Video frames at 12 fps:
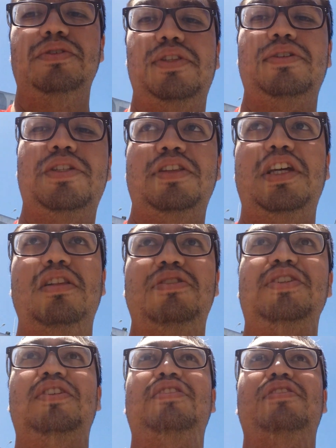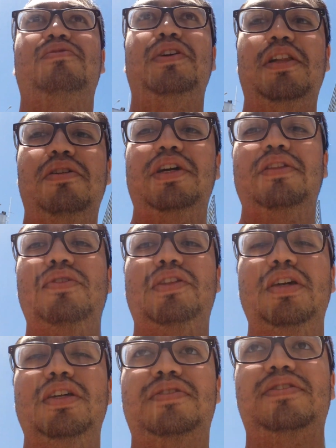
there's an analogy in the trailer. I do think